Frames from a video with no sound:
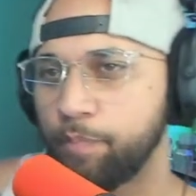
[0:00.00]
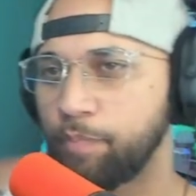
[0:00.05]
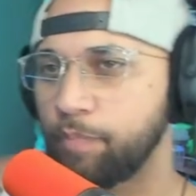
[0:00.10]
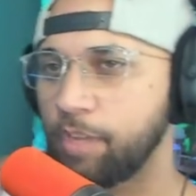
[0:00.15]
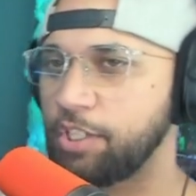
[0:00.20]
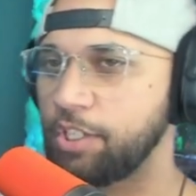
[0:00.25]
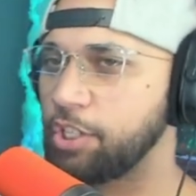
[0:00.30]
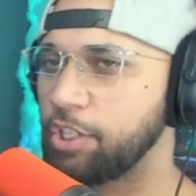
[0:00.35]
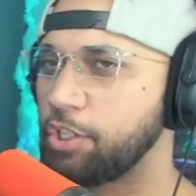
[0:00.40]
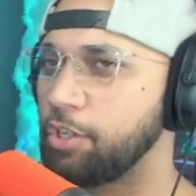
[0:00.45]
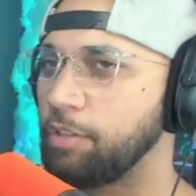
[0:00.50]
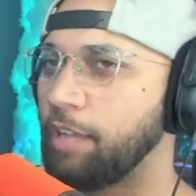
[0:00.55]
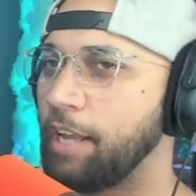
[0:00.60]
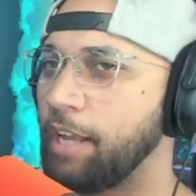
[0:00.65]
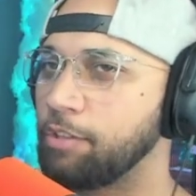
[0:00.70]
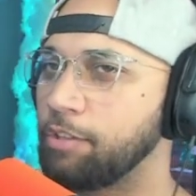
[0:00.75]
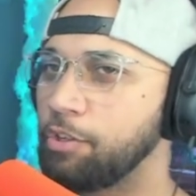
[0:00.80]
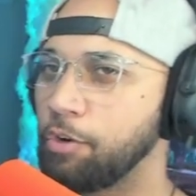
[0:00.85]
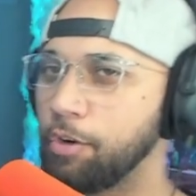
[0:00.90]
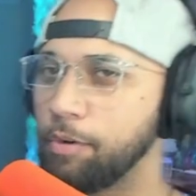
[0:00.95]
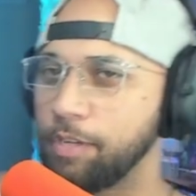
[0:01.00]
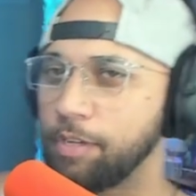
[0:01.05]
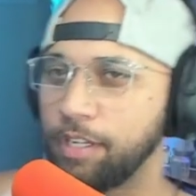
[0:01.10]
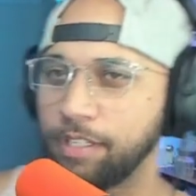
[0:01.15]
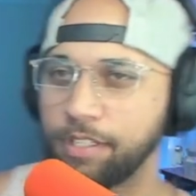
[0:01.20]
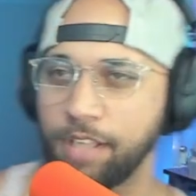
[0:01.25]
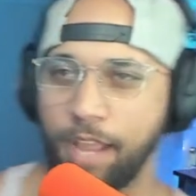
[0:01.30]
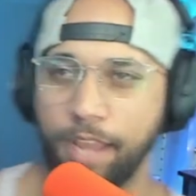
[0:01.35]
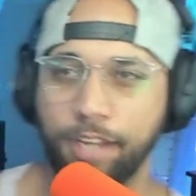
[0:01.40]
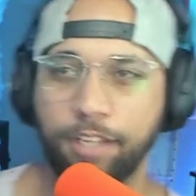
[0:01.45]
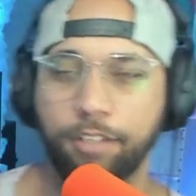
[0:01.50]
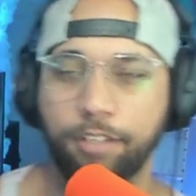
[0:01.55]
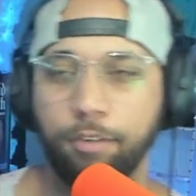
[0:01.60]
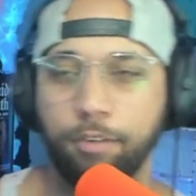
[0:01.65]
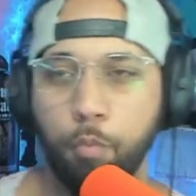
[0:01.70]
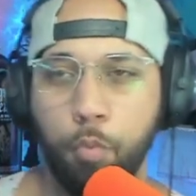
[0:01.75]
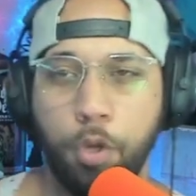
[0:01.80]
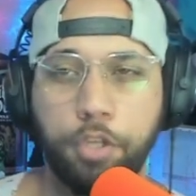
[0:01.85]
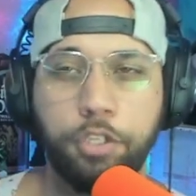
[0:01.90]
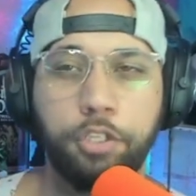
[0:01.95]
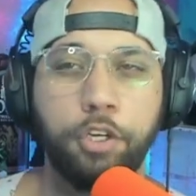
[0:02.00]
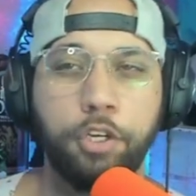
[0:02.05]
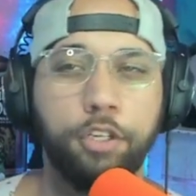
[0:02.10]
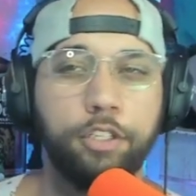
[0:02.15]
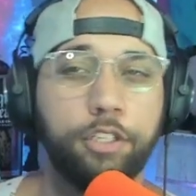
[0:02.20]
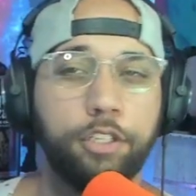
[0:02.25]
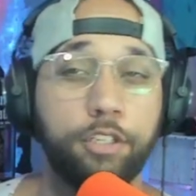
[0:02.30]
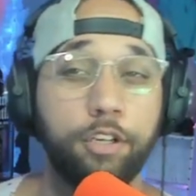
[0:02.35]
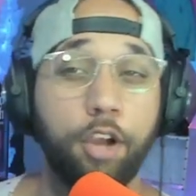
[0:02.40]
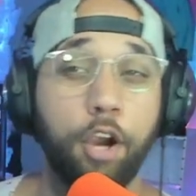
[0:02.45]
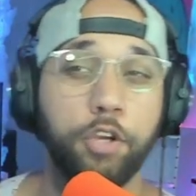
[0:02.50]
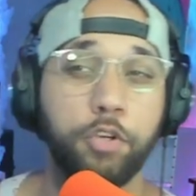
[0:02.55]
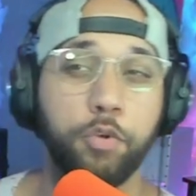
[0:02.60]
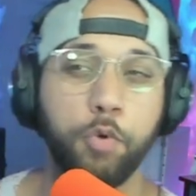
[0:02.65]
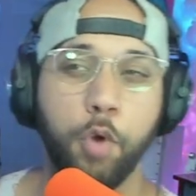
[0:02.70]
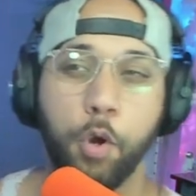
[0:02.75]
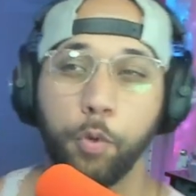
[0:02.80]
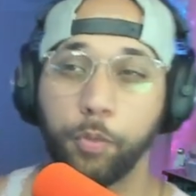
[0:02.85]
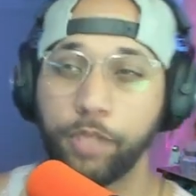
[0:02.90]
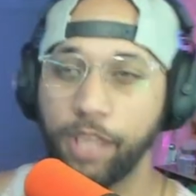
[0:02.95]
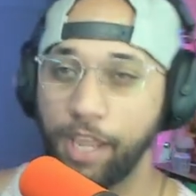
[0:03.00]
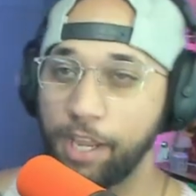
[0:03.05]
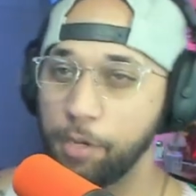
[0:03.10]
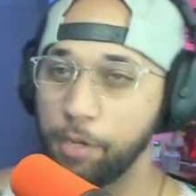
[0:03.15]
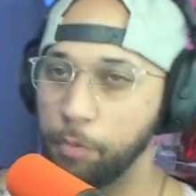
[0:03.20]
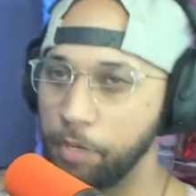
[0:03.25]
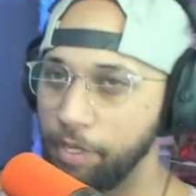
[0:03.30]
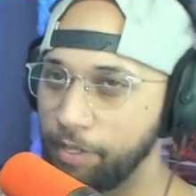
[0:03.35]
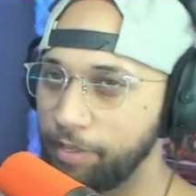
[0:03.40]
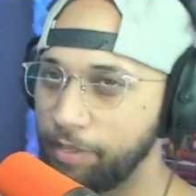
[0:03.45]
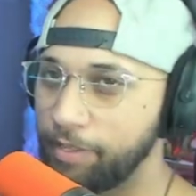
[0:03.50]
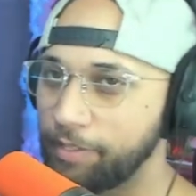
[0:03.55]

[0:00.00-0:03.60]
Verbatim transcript: It's just like Jordan. It's like, what dirt are you okay with?